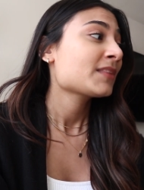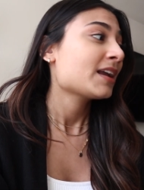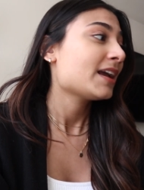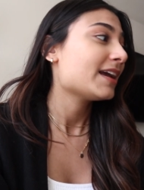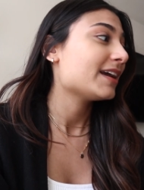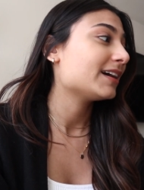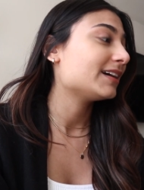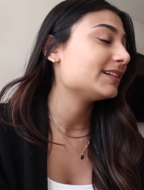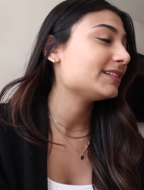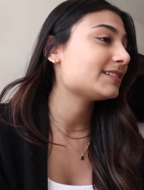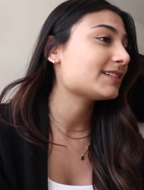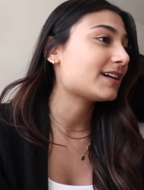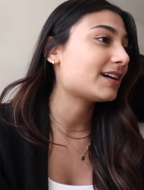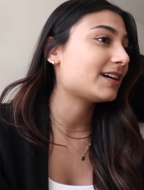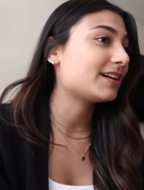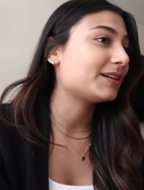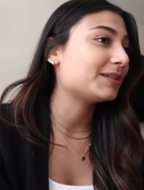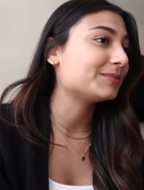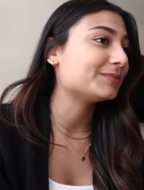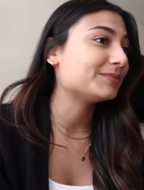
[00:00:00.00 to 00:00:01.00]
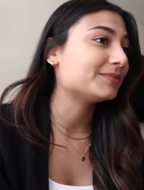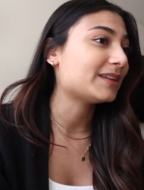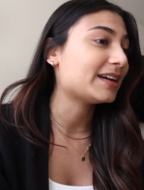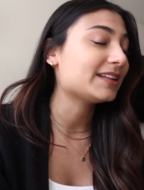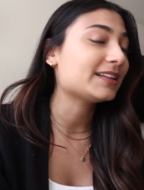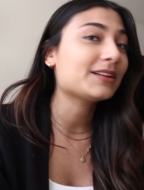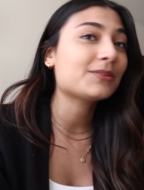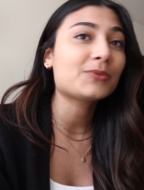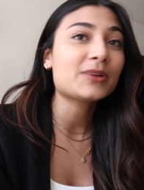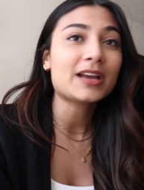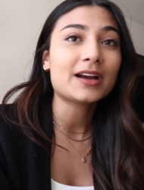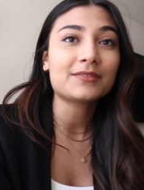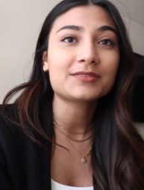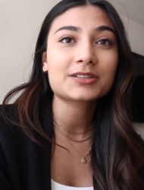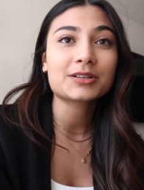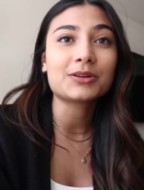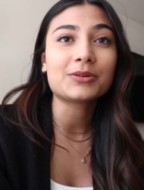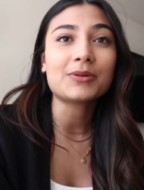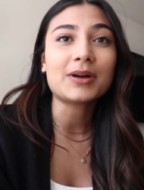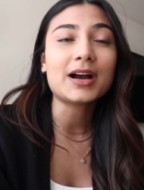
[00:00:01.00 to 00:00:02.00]
and um and then we have
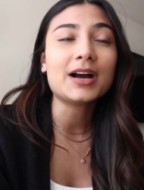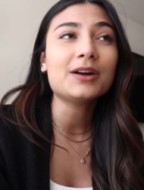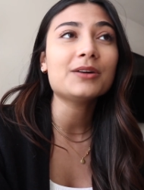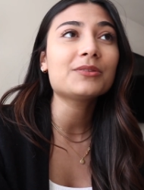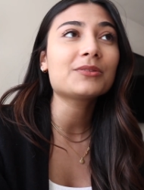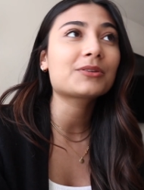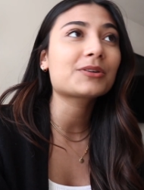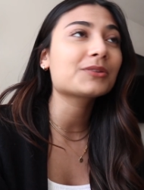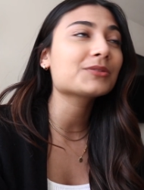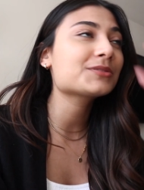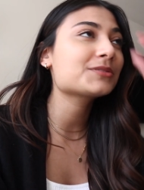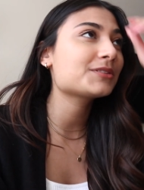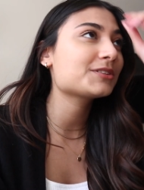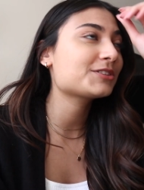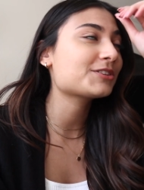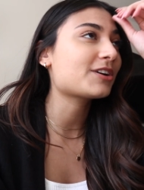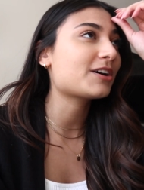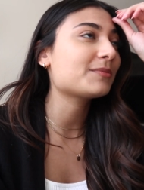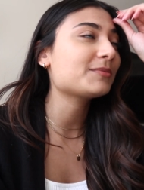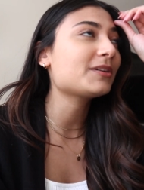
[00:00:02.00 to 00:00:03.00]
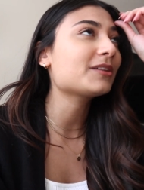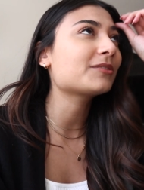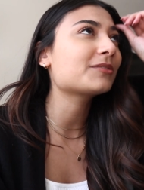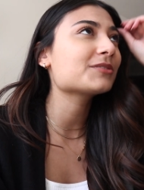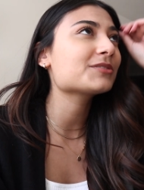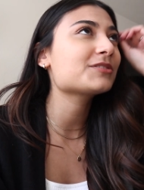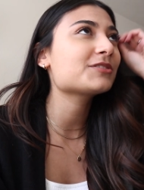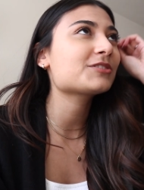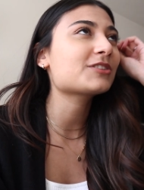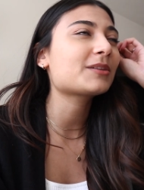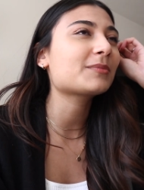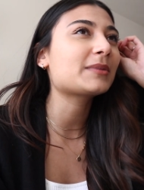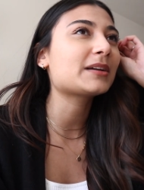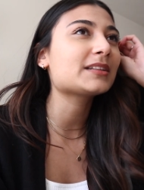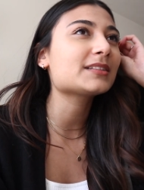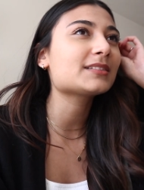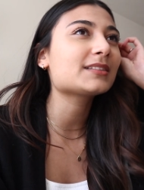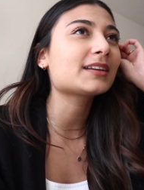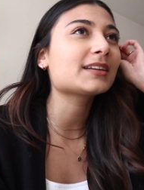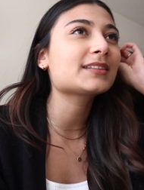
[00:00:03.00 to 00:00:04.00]
to go out grocery shop not grocery shop
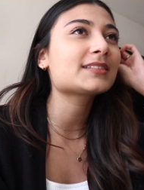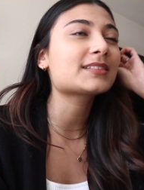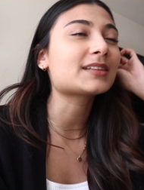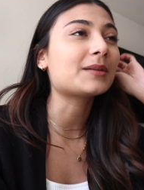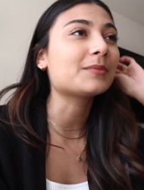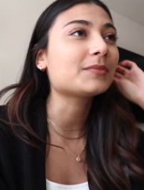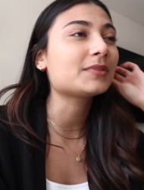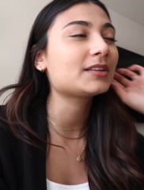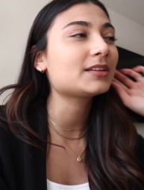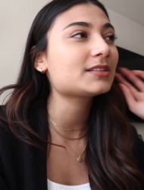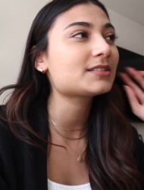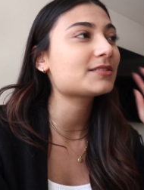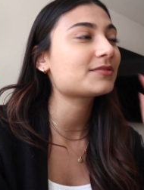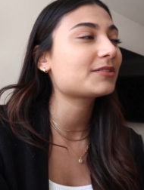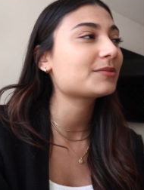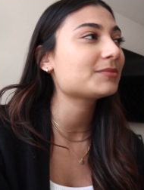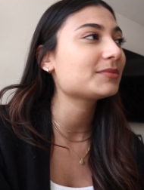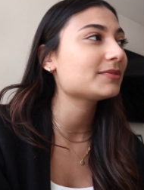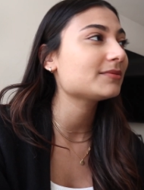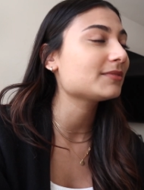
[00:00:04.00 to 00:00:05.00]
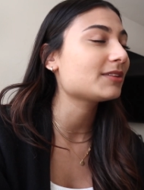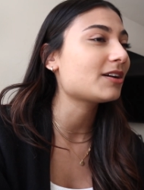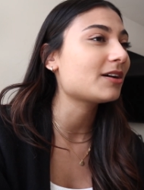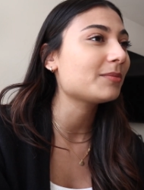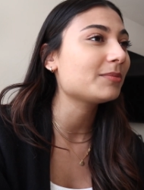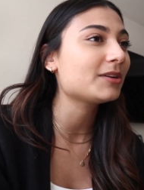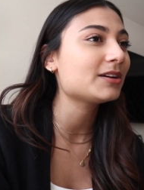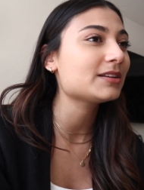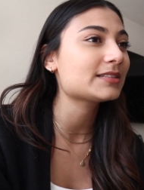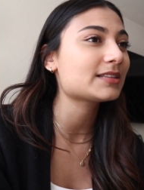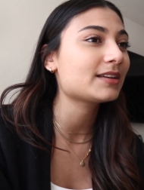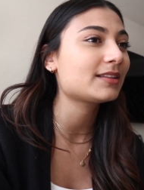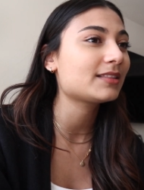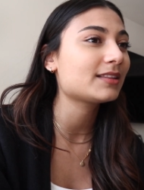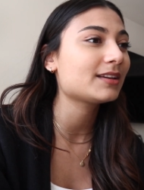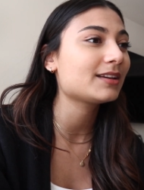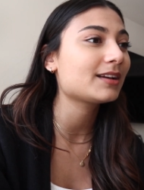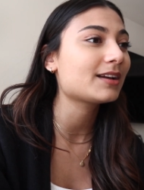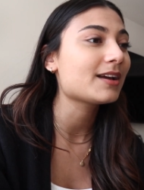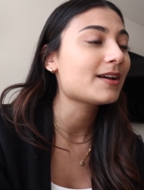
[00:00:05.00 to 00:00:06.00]
get like some things from loblaws i
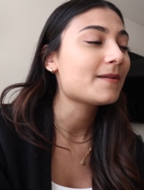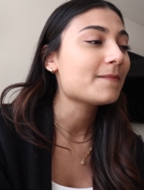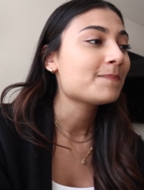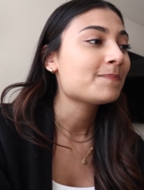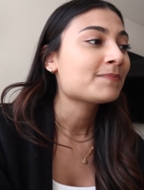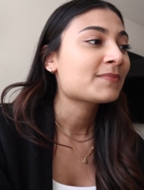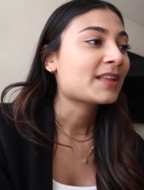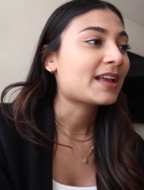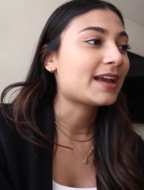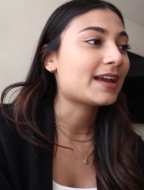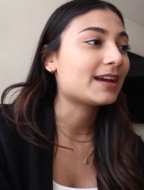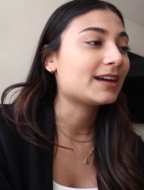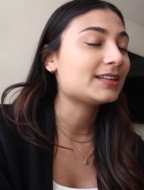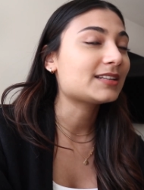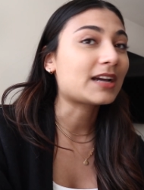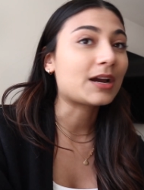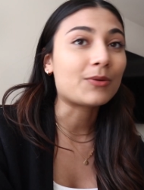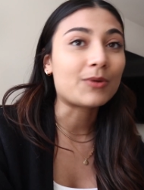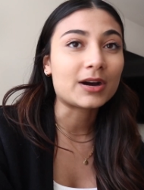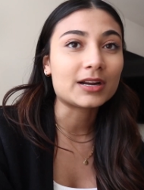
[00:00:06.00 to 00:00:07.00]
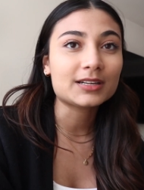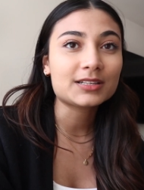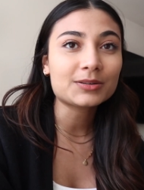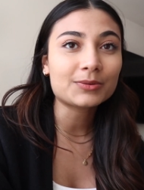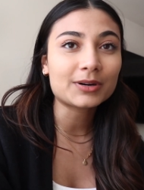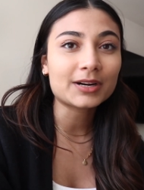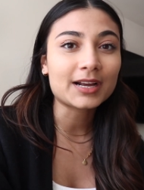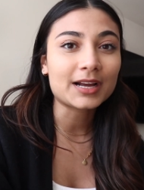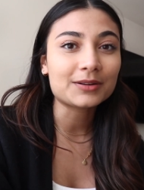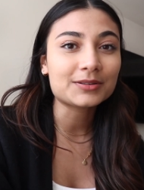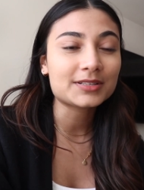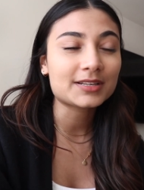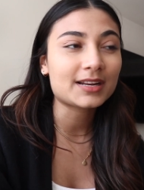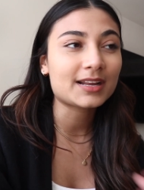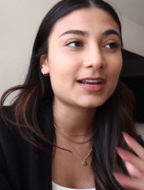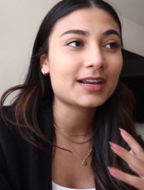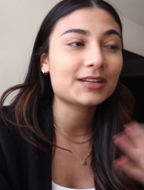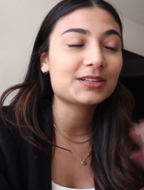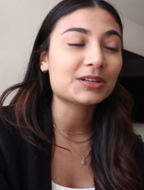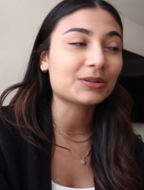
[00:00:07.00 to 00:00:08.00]
think and i wanted to work out
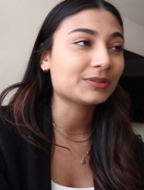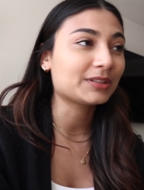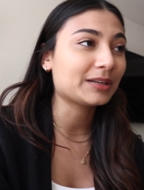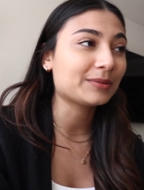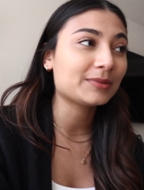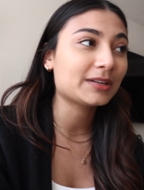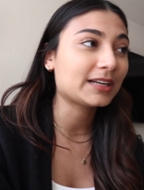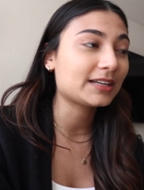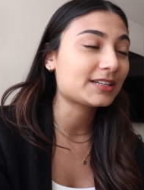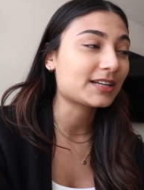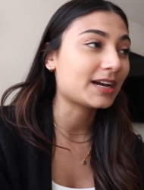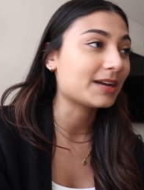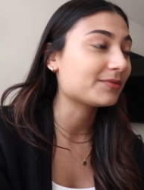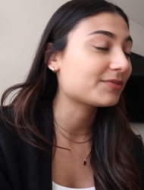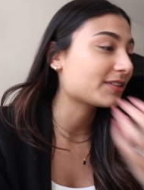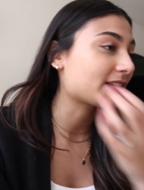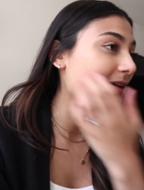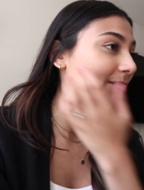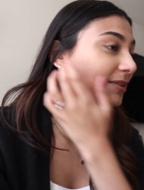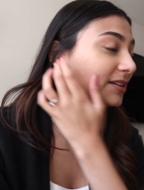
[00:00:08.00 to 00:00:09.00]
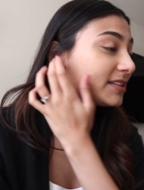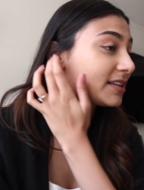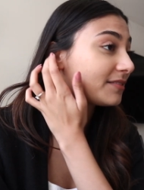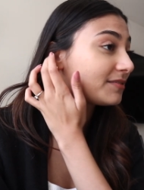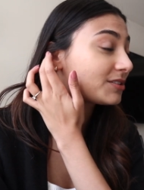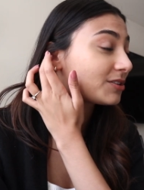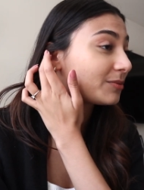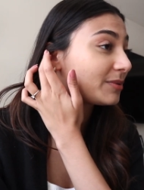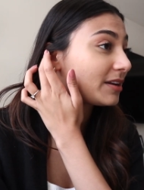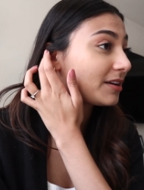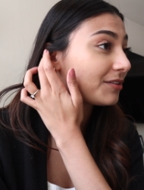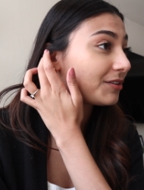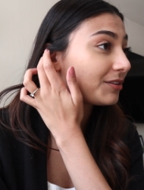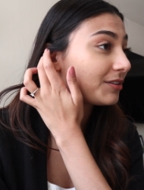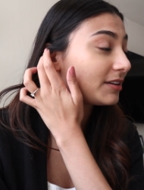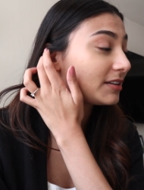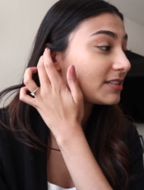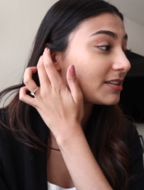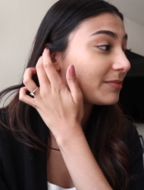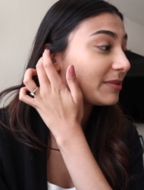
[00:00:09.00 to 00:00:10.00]
today don't think i'm gonna get time for that because i have so many other
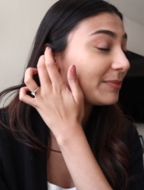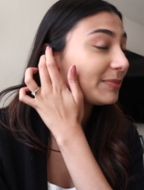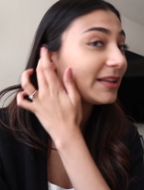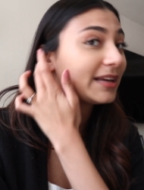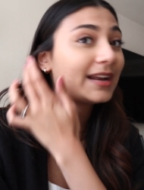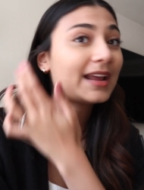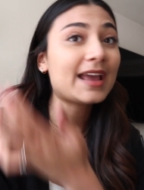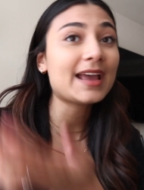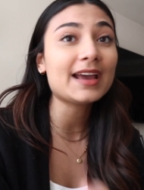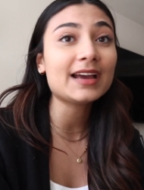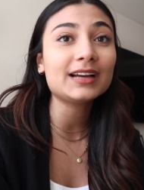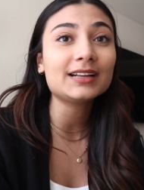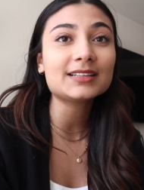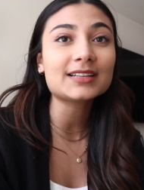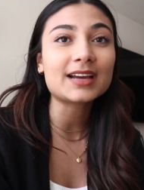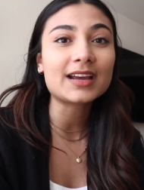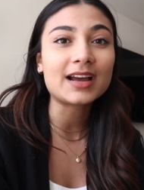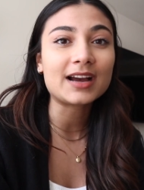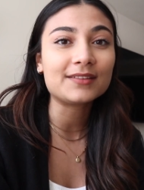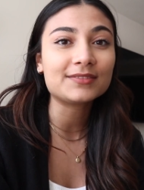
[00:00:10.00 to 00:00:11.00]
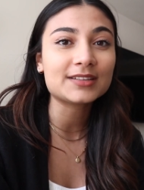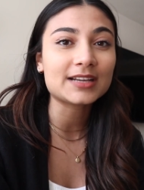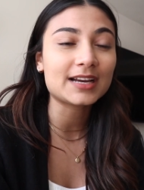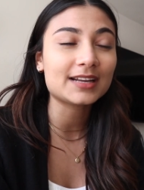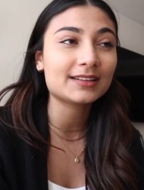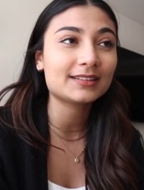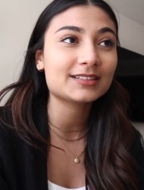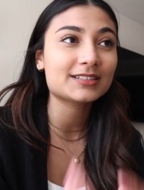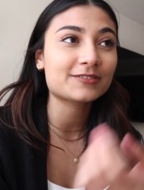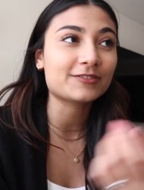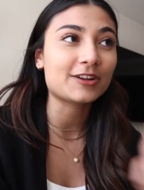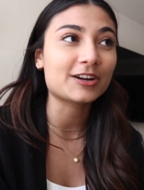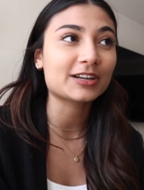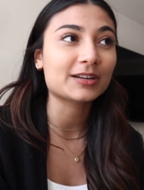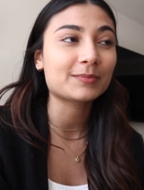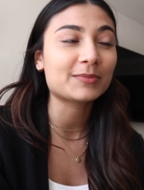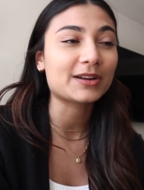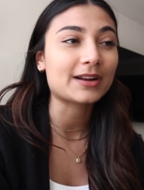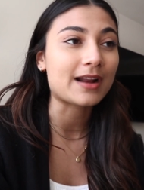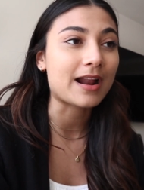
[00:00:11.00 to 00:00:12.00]
things on my plate and i have to edit this vlog
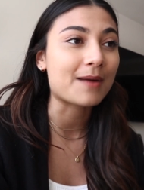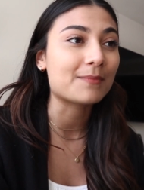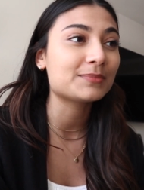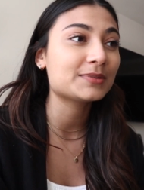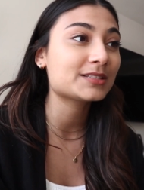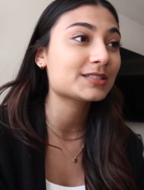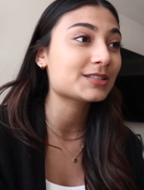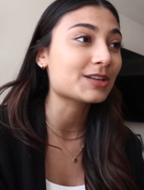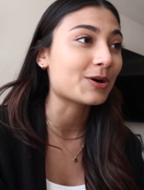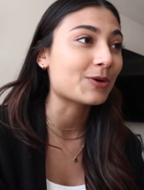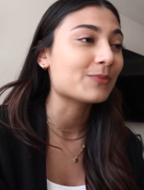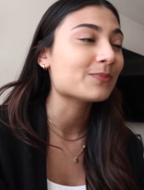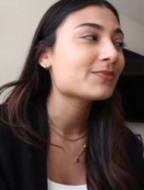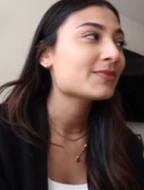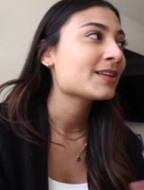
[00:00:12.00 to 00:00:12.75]
and put it up so